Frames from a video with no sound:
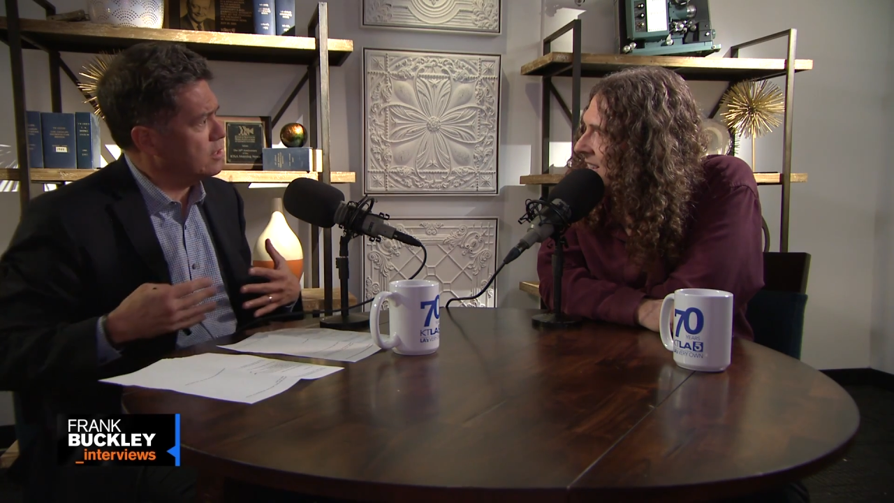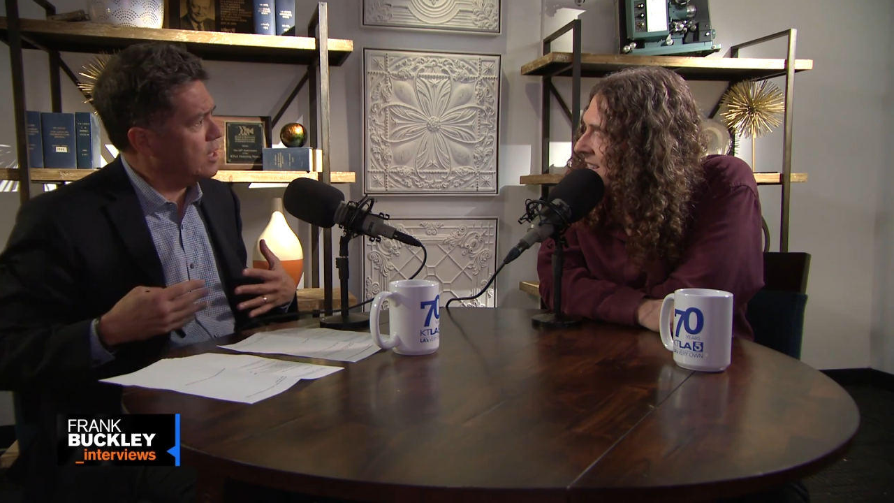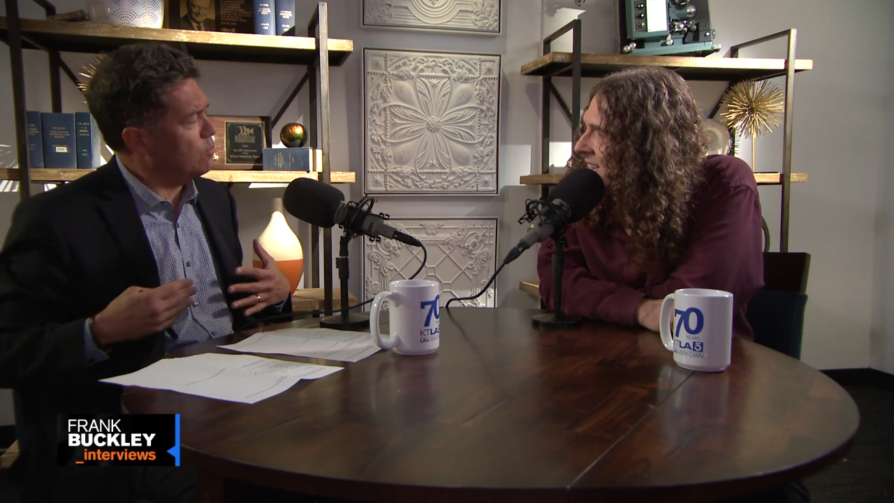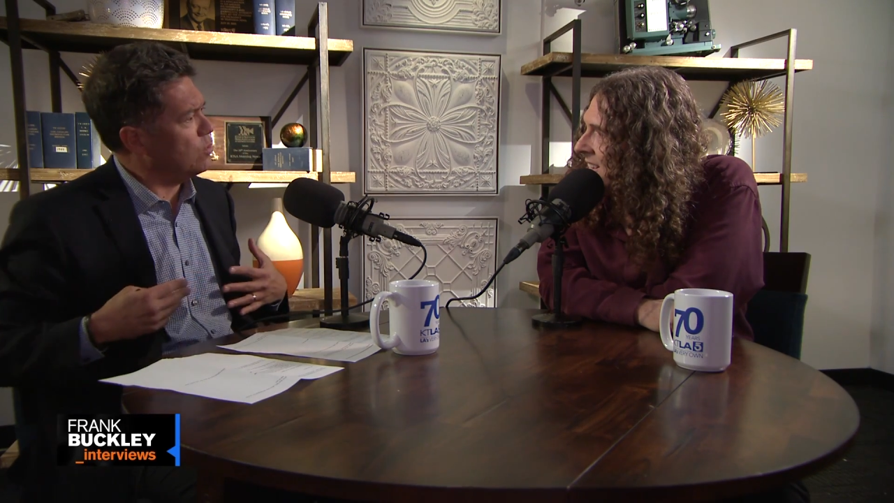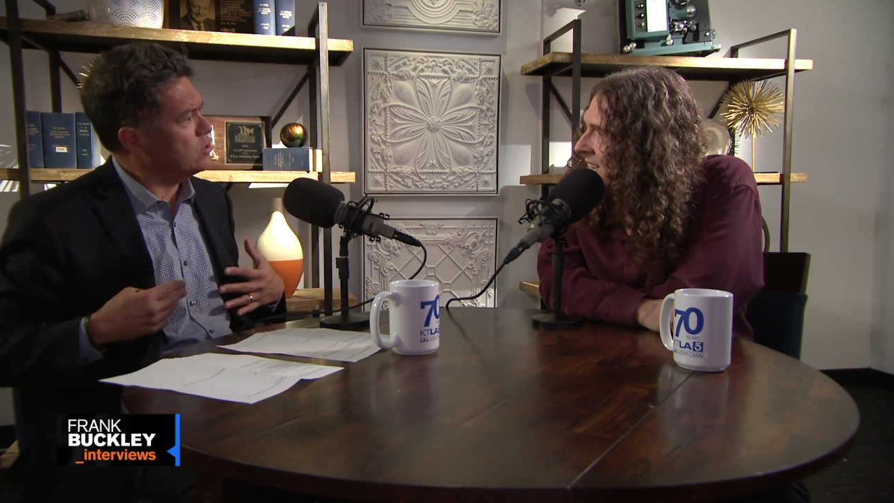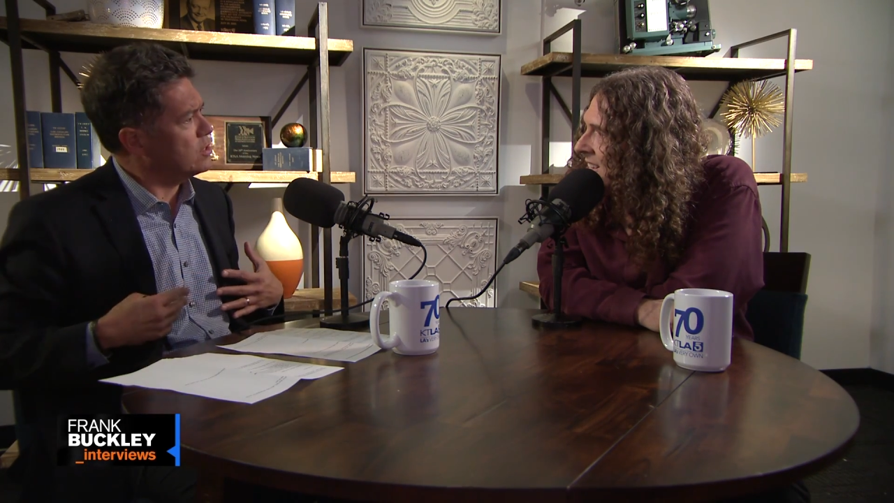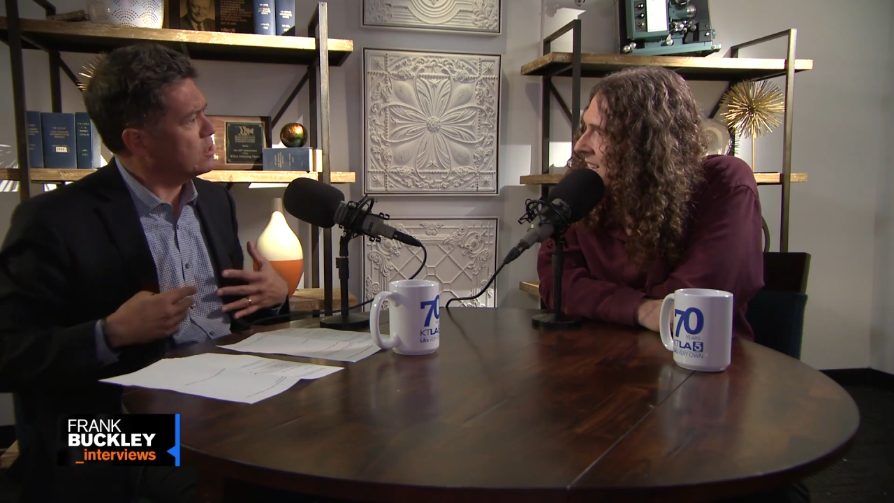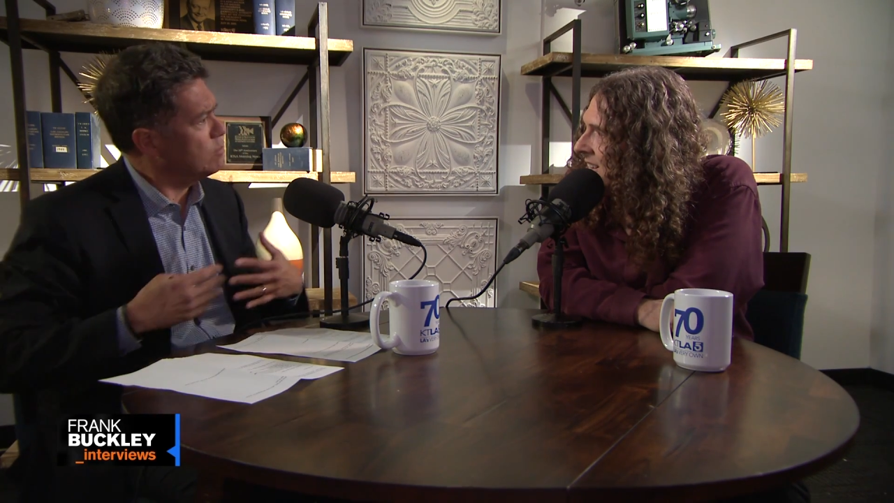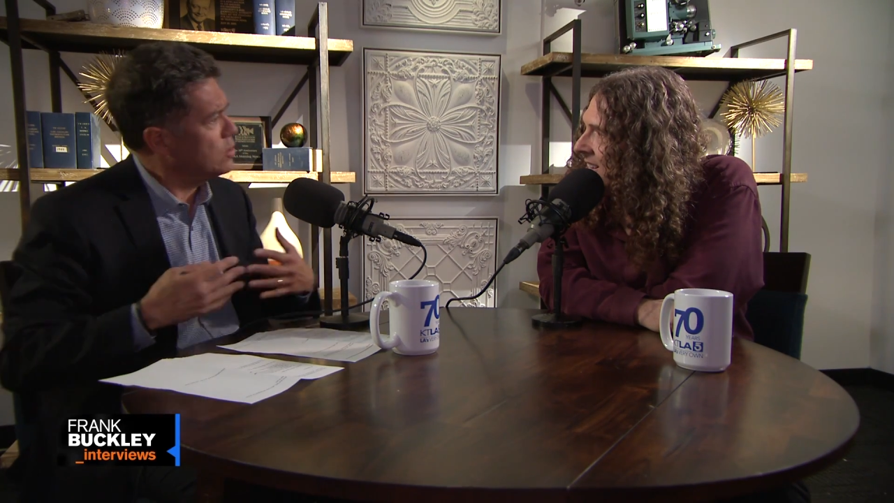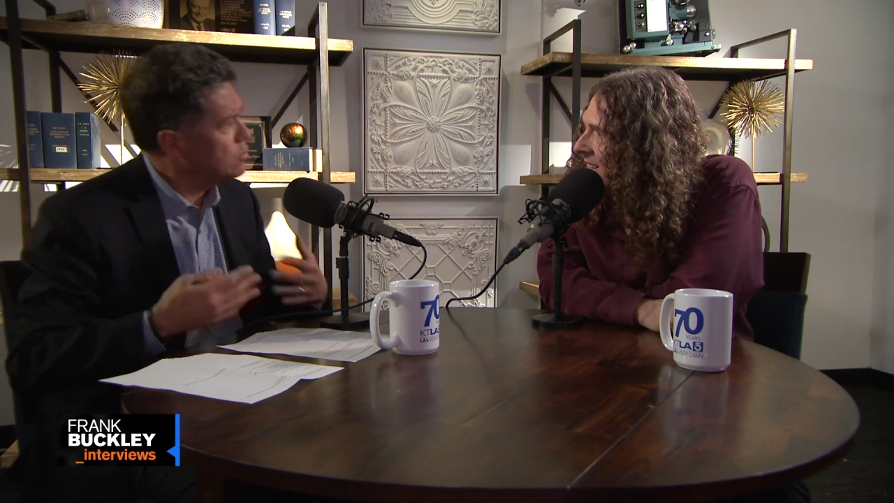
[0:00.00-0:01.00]
and was it
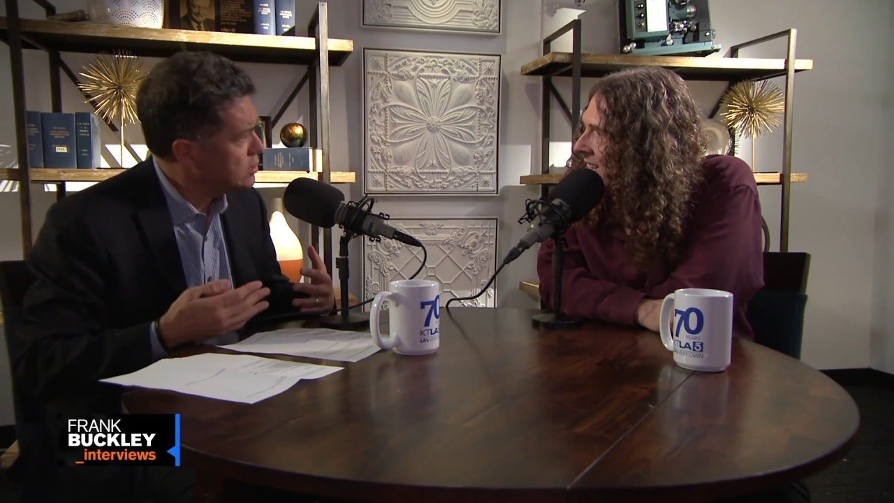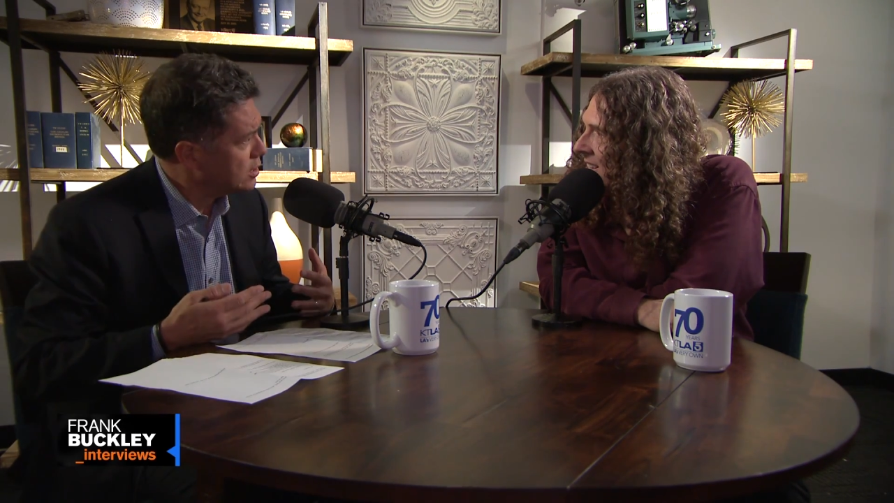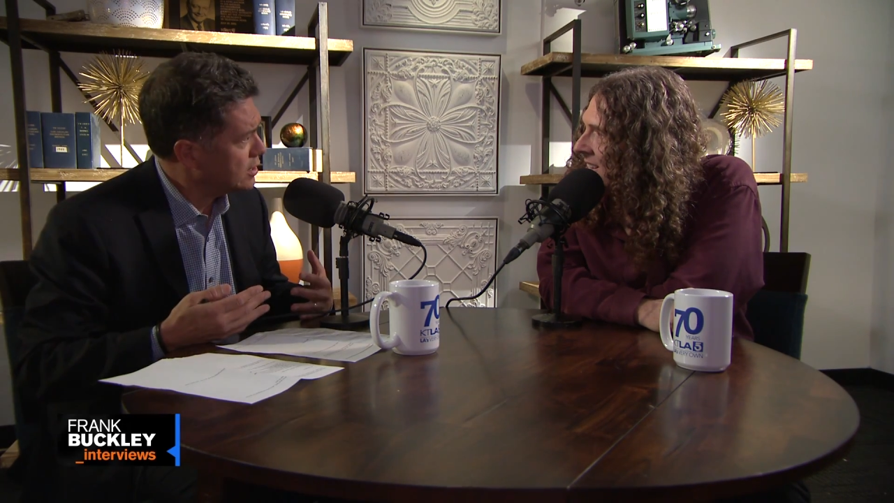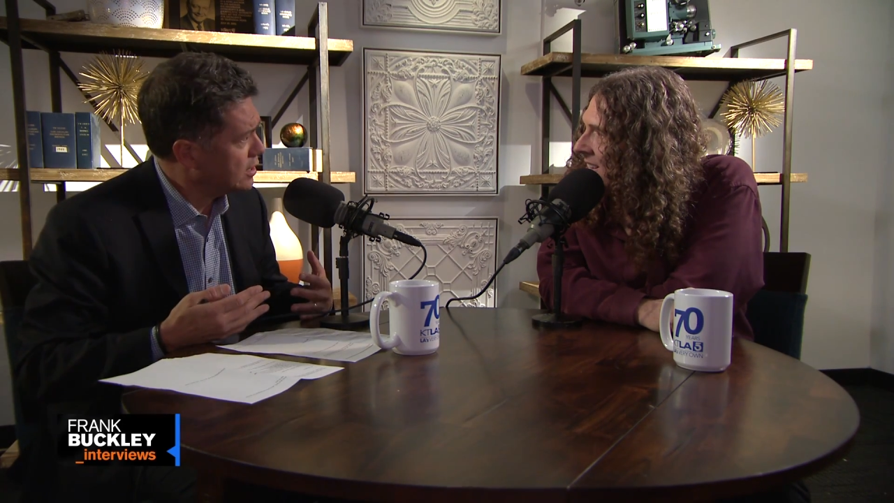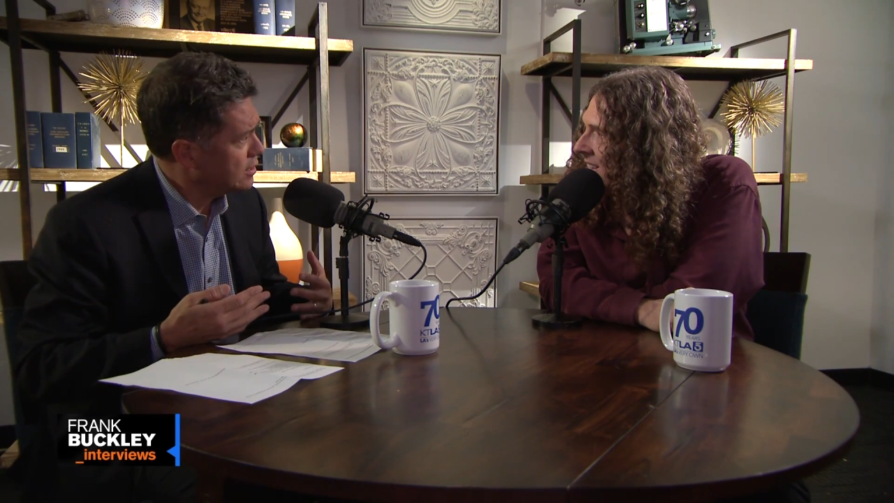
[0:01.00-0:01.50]
the music